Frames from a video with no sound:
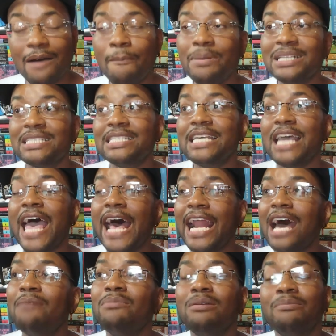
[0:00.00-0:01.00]
But see, had
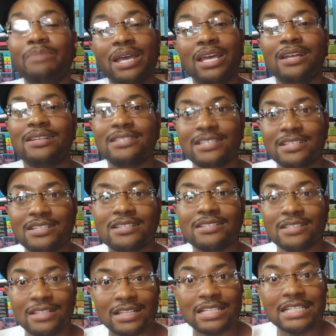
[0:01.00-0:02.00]
I been paying attention
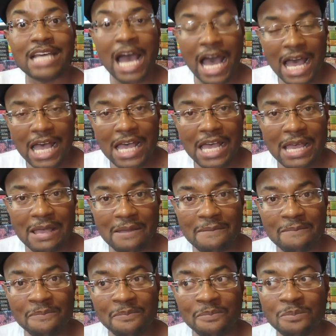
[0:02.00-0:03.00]
to the time,